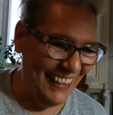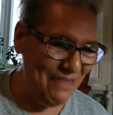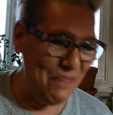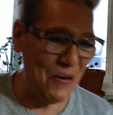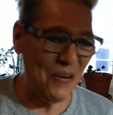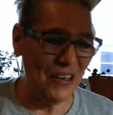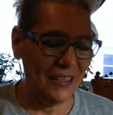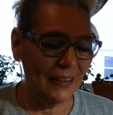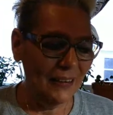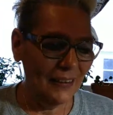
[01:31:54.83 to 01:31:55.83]
I'm
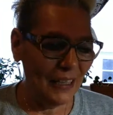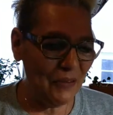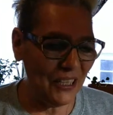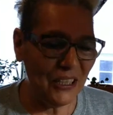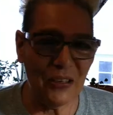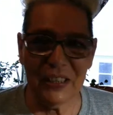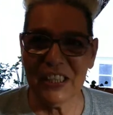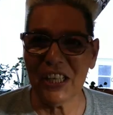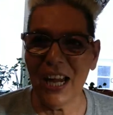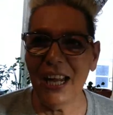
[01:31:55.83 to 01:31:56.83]
bored. I want to go and
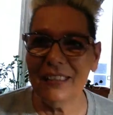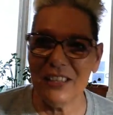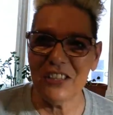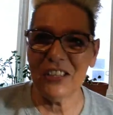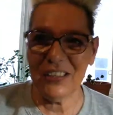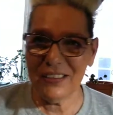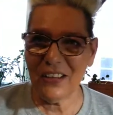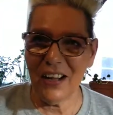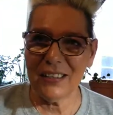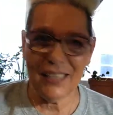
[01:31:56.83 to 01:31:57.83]
chat and
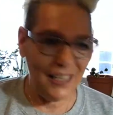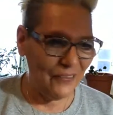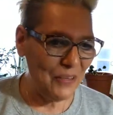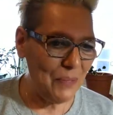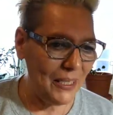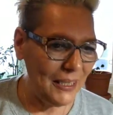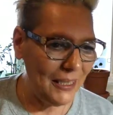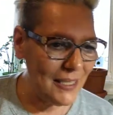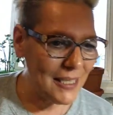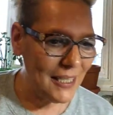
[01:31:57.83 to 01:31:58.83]
talk to everybody
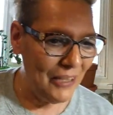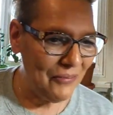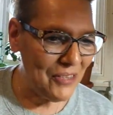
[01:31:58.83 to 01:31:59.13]
and stuff.